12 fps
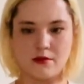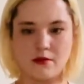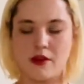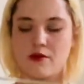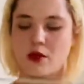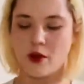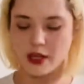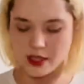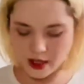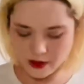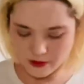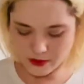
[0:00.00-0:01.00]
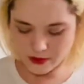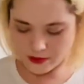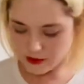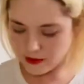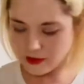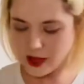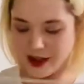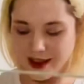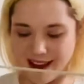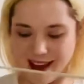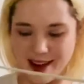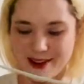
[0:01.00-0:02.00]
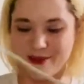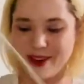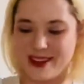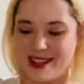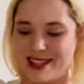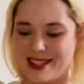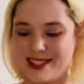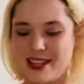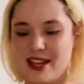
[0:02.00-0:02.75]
have no idea how to wear this.